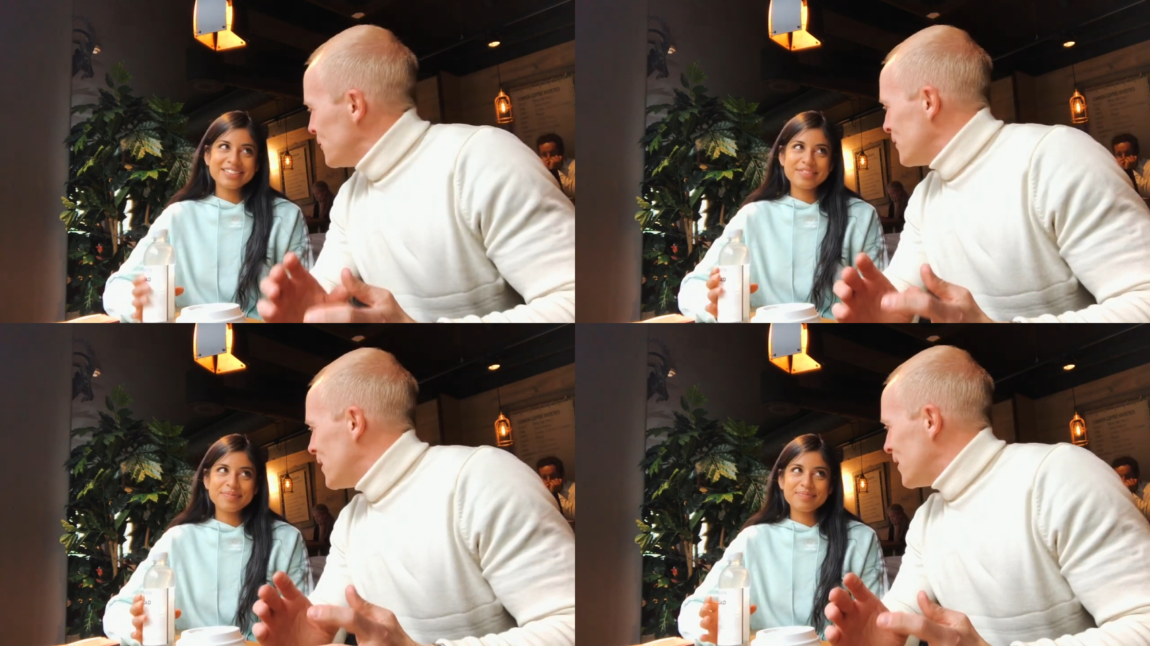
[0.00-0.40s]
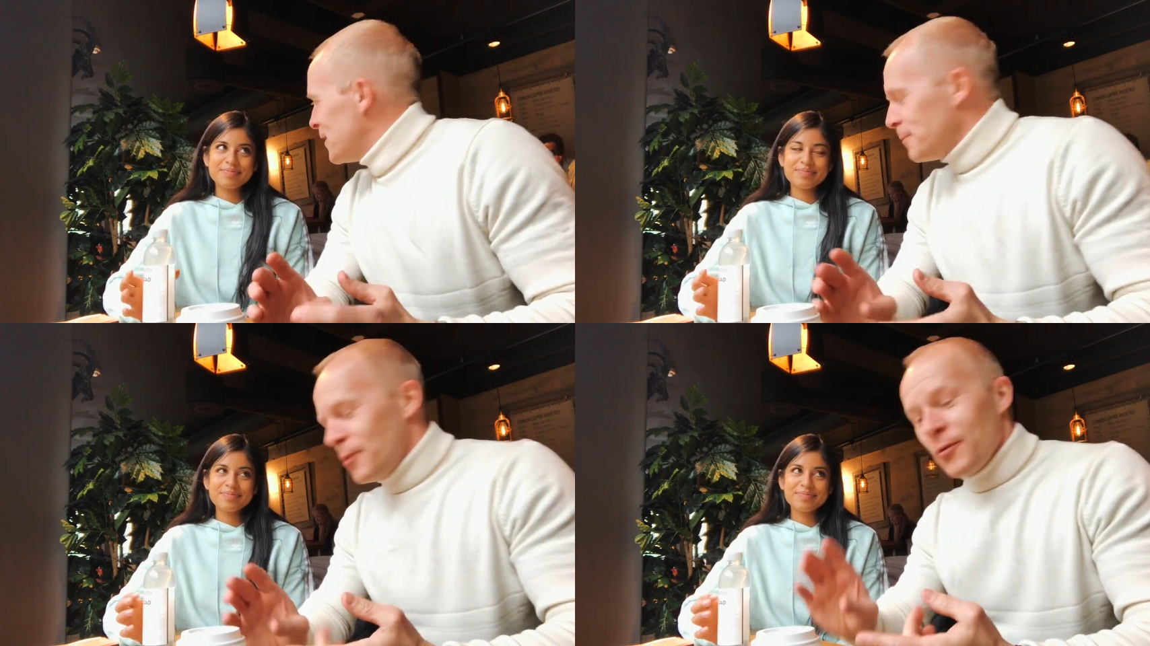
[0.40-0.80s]
Speaker 1: you
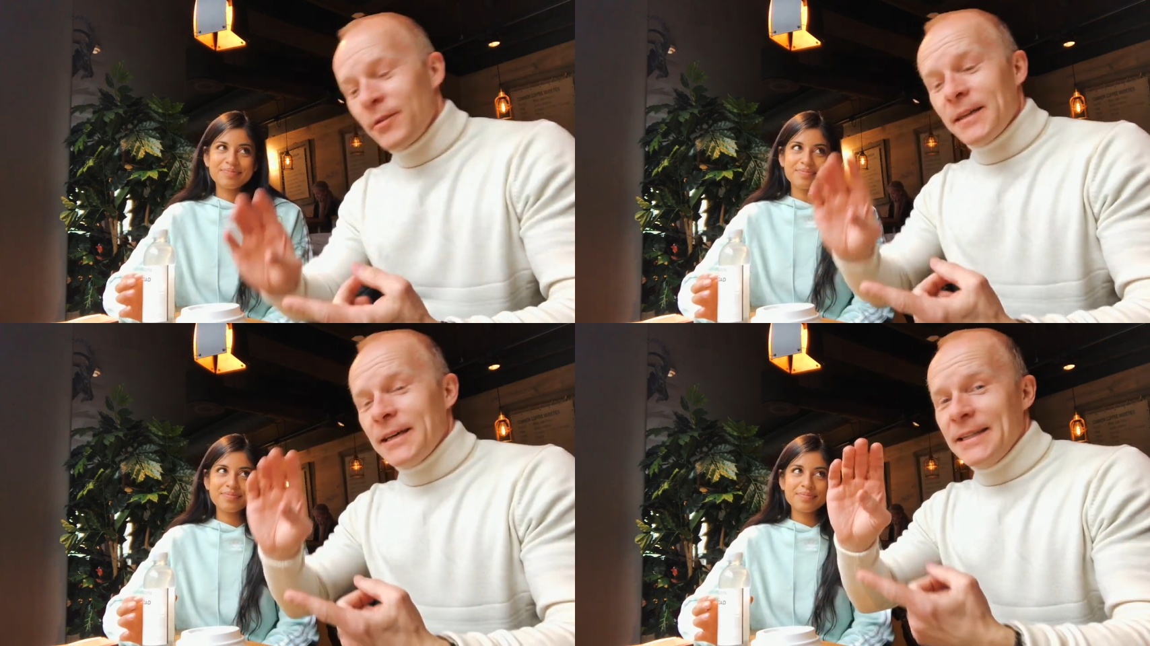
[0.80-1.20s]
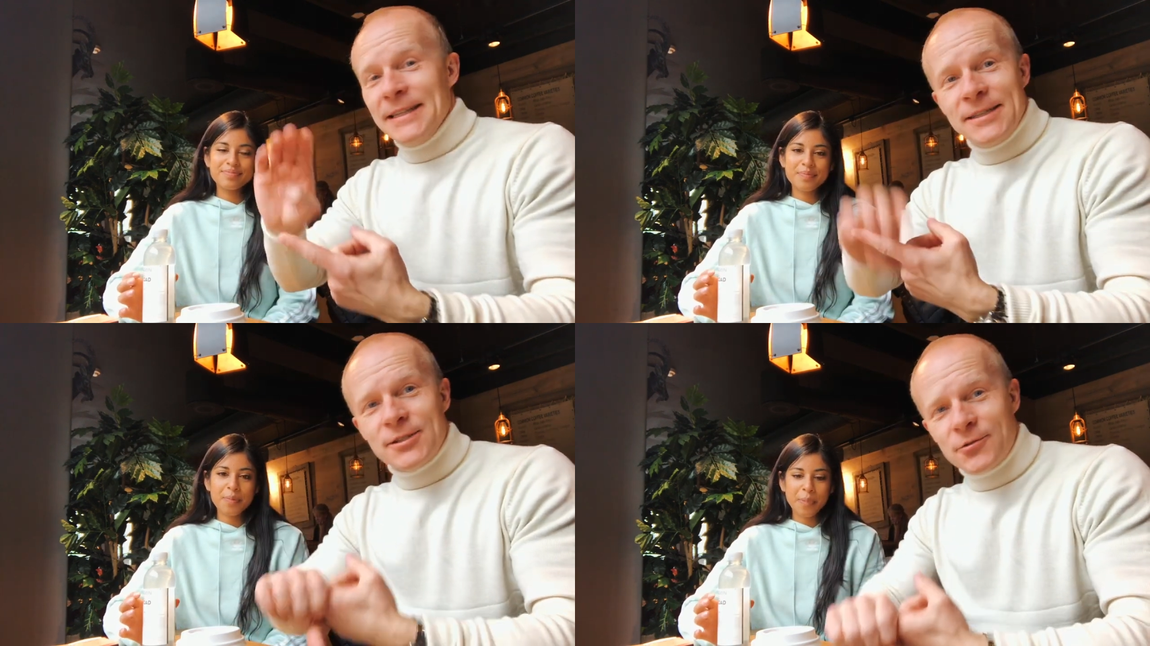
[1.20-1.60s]
are both
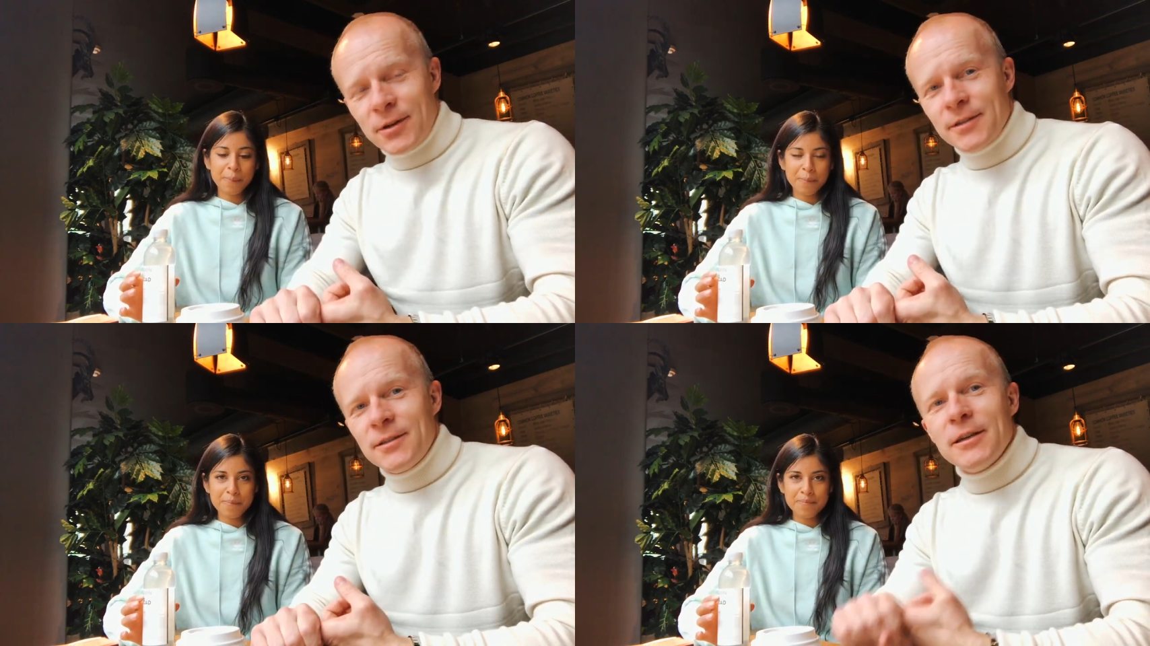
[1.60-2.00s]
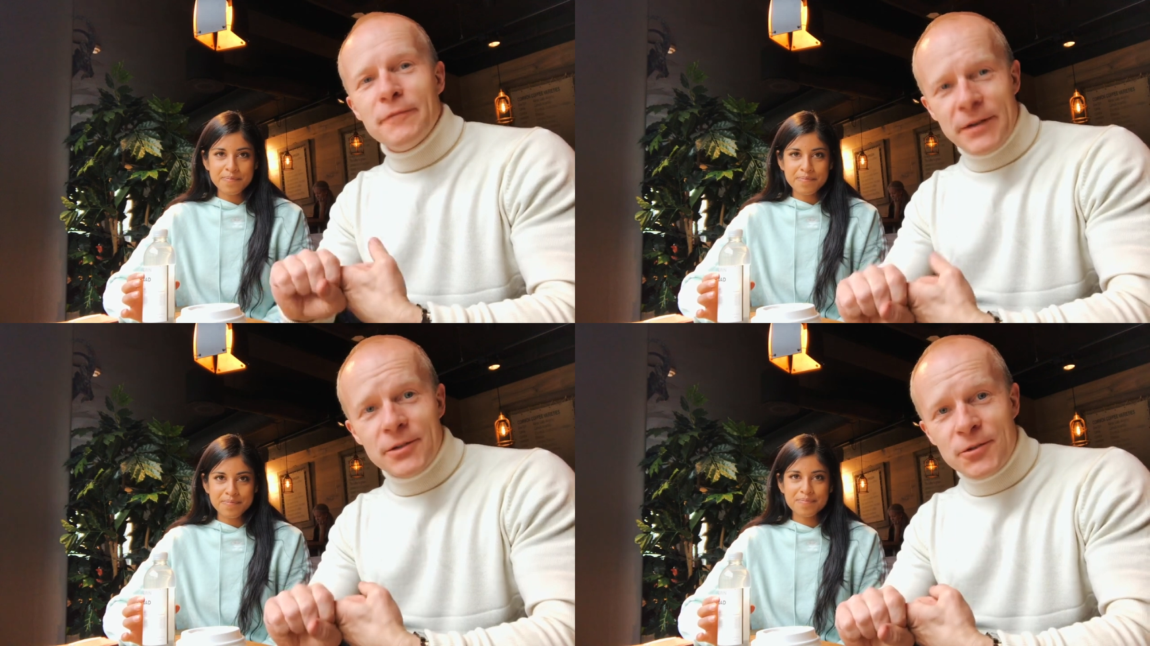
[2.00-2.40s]
an instructor,
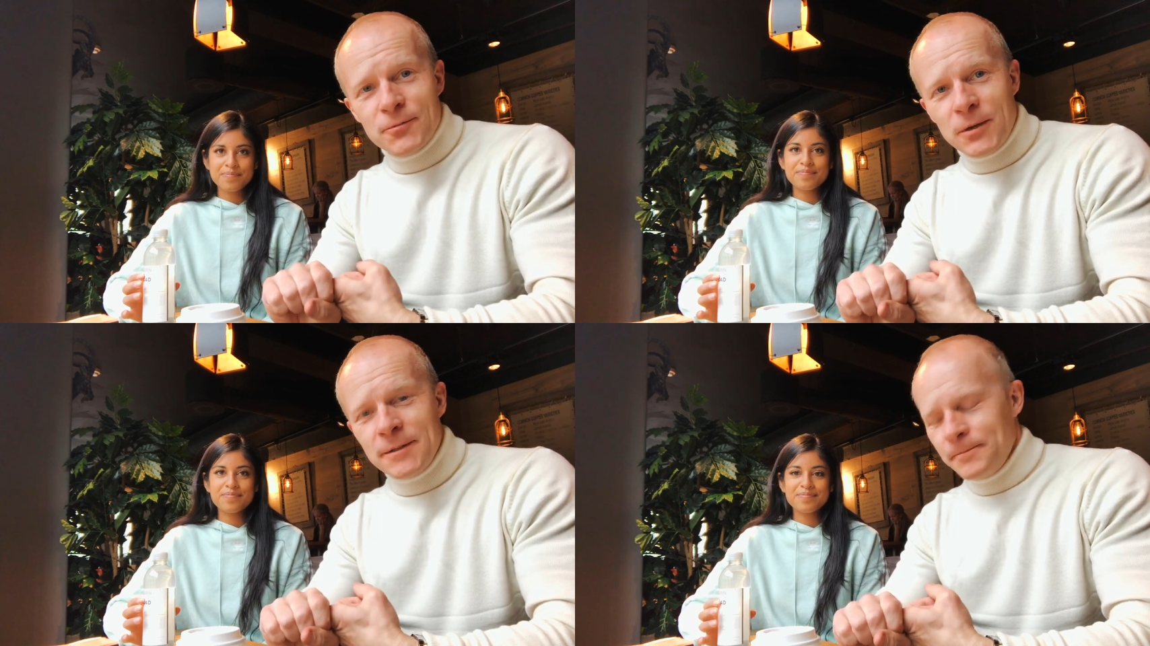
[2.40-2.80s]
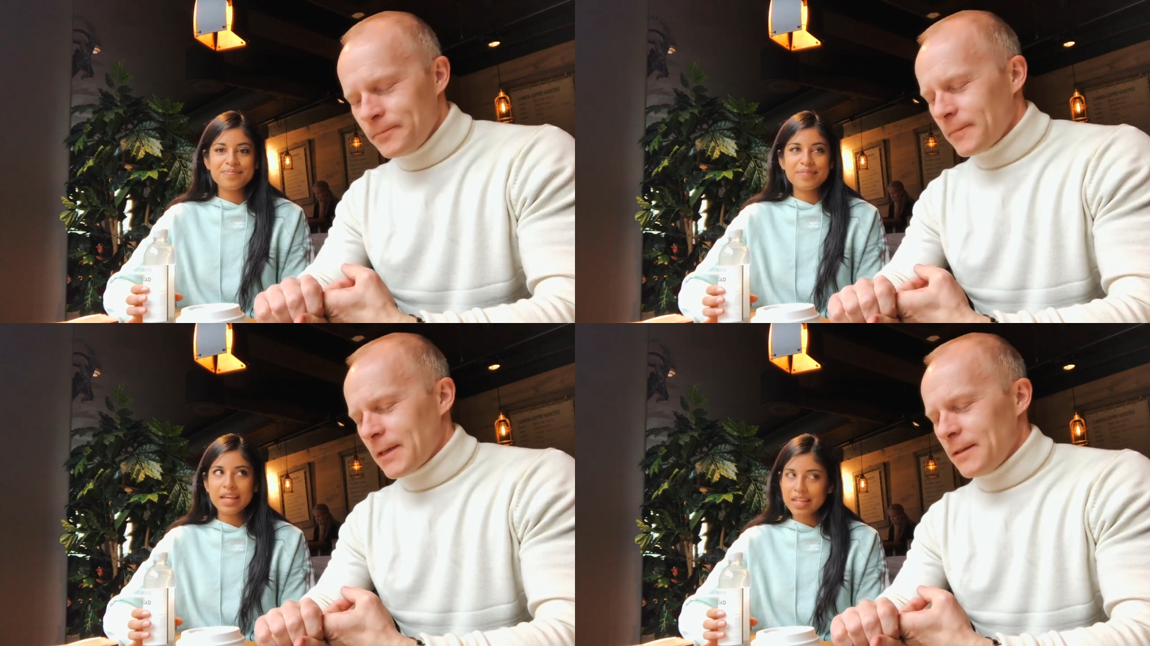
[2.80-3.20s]
a very good one,
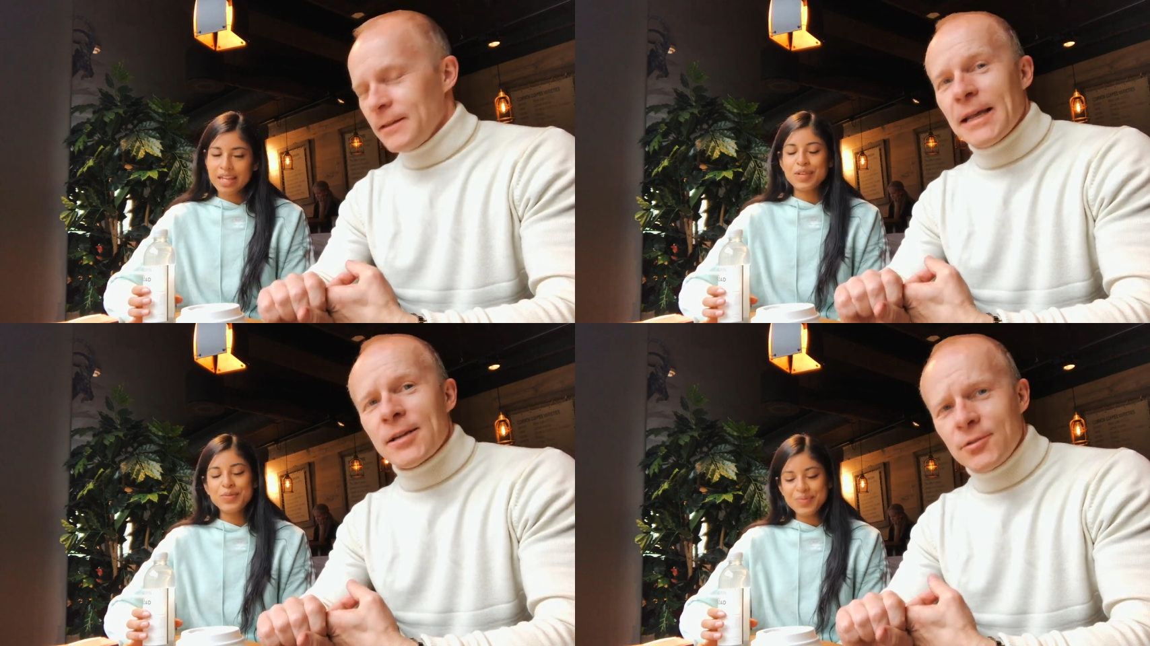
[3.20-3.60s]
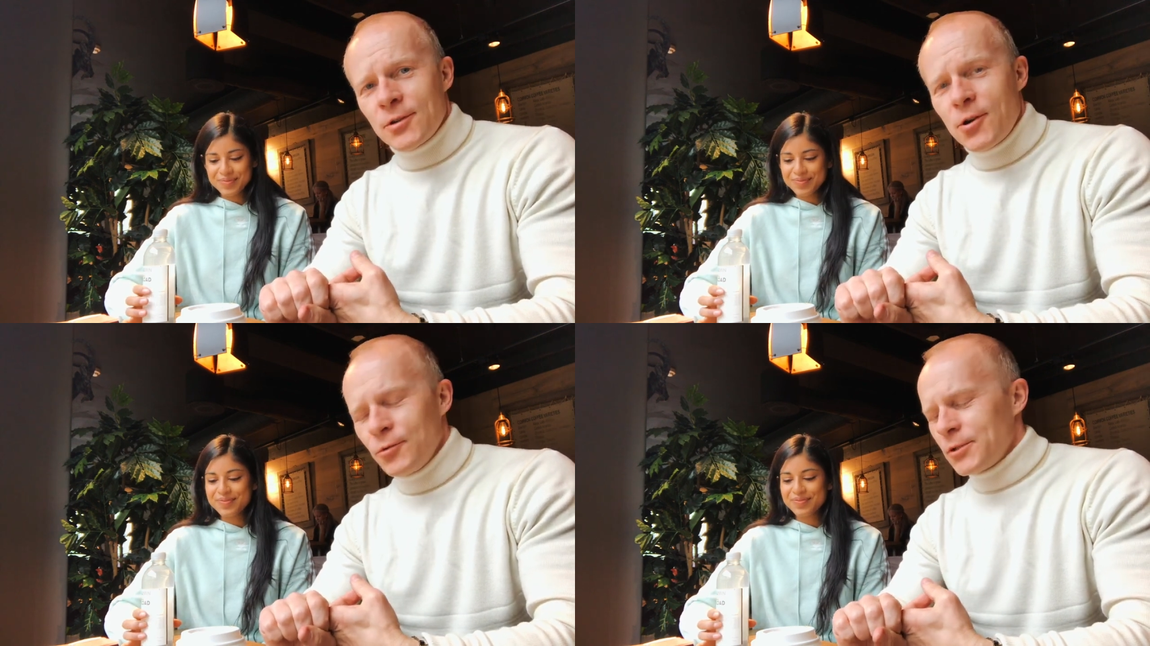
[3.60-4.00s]
the
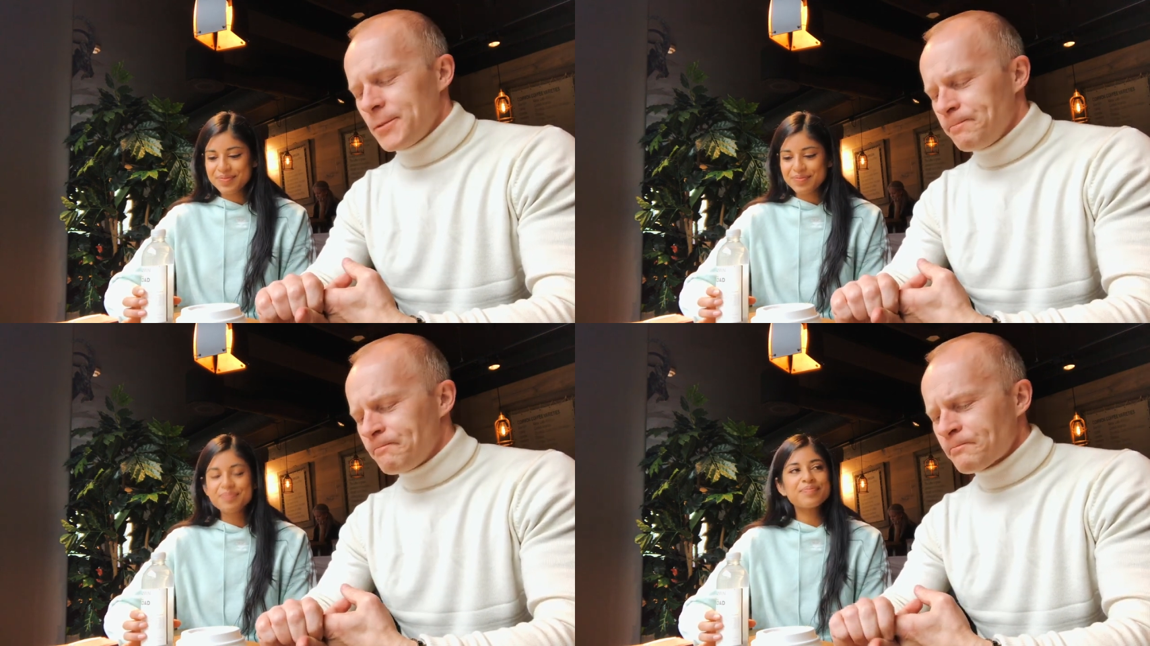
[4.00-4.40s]
national coach,